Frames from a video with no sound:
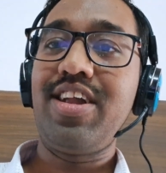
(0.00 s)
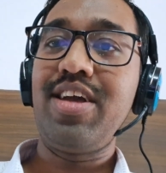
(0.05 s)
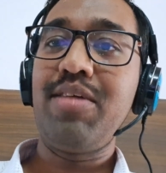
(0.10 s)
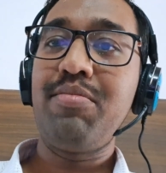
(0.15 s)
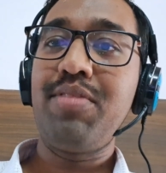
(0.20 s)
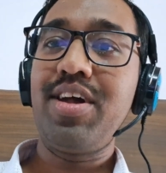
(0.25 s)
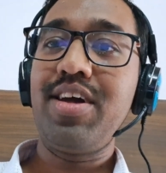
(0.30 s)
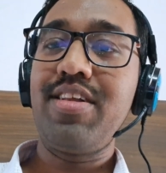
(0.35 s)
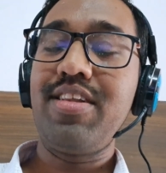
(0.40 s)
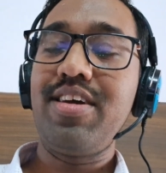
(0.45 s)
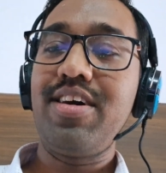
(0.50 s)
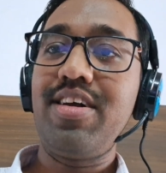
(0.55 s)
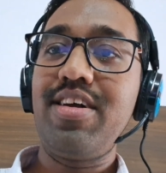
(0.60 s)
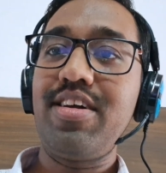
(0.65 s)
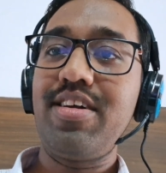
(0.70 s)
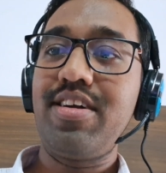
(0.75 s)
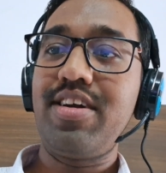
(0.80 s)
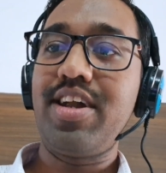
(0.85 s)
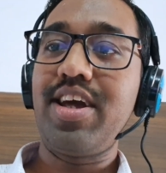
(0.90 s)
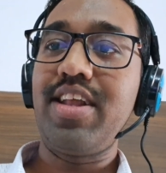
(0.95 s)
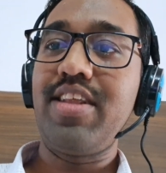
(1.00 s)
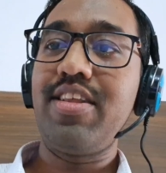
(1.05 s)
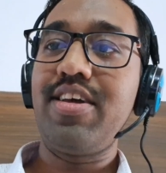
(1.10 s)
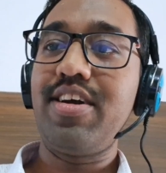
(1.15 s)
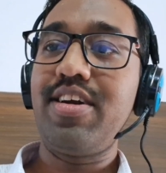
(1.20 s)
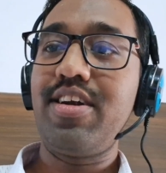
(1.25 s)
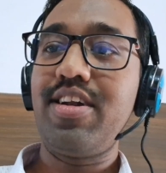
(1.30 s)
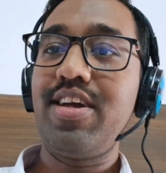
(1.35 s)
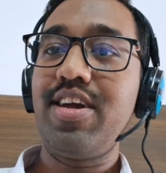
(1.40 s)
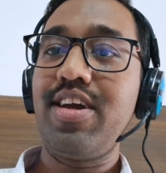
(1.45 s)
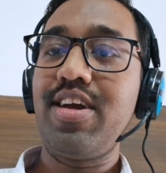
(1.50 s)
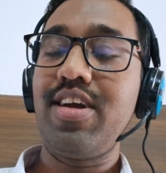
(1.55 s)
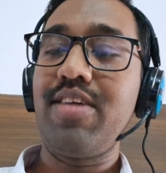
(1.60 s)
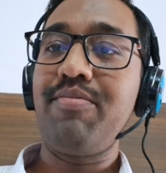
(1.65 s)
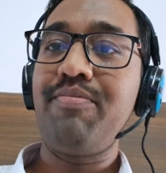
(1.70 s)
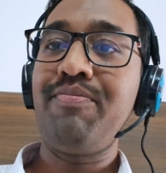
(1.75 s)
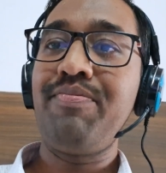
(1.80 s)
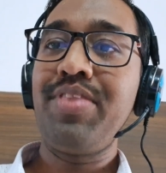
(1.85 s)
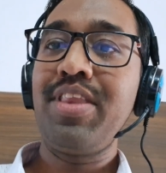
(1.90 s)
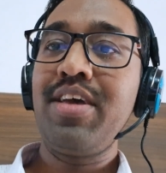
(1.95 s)
tea break there, 10:30
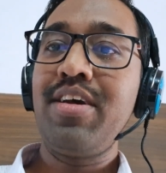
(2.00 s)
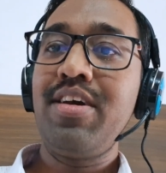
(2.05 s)
a.m.